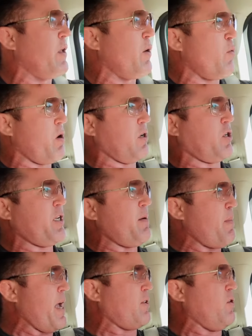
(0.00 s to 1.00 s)
and we're all sitting
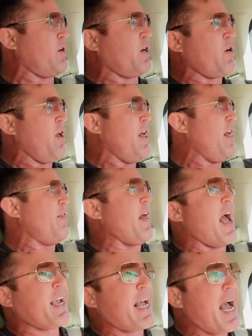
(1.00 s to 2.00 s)
back looking and go,
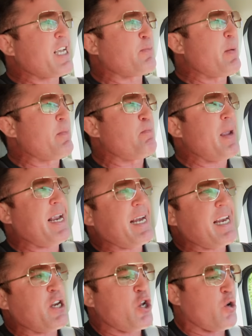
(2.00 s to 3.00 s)
that guy's been
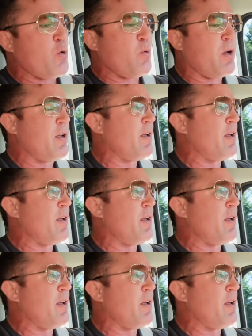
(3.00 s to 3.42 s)
beating you.